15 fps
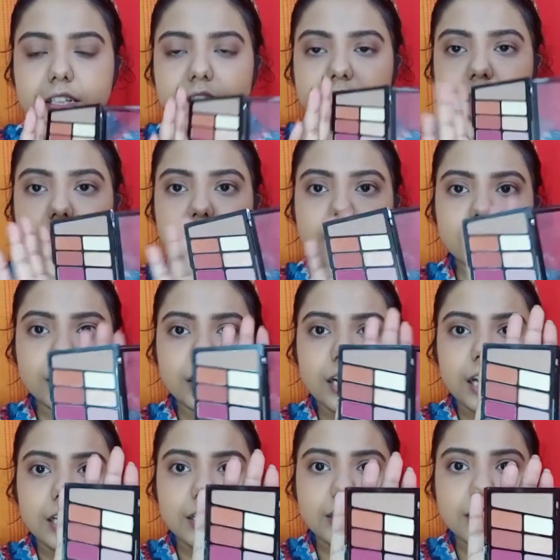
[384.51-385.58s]
These are the
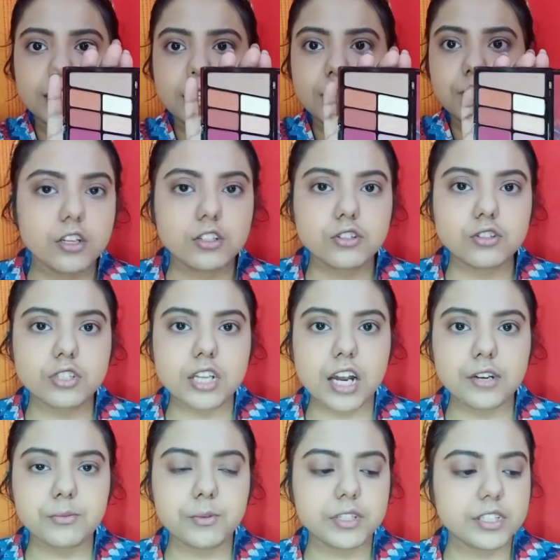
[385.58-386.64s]
color schemes. To
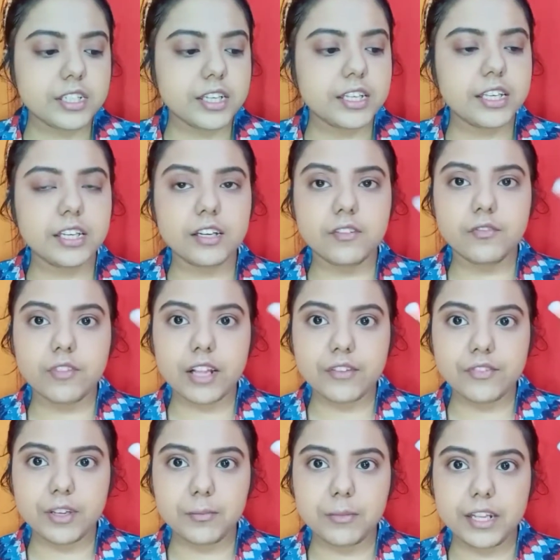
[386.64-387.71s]
start with, taking a
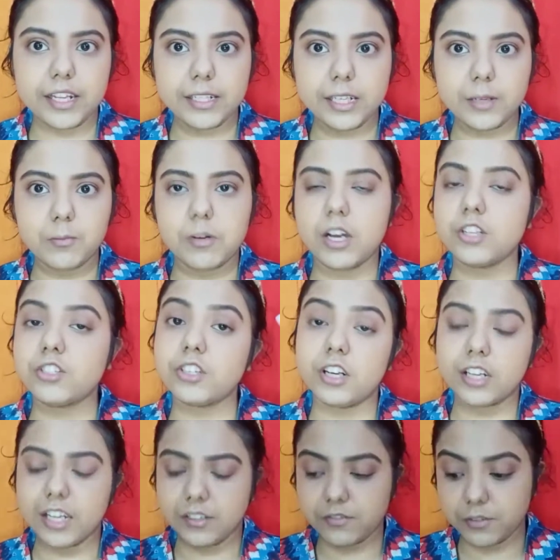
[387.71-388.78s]
fluffy blending brush,
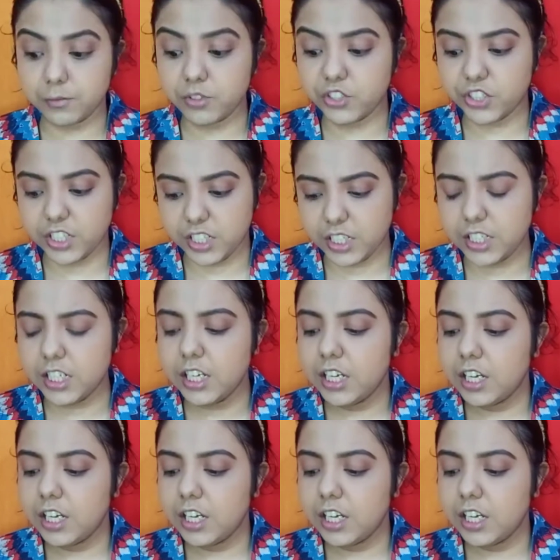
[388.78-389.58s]
again from Shein.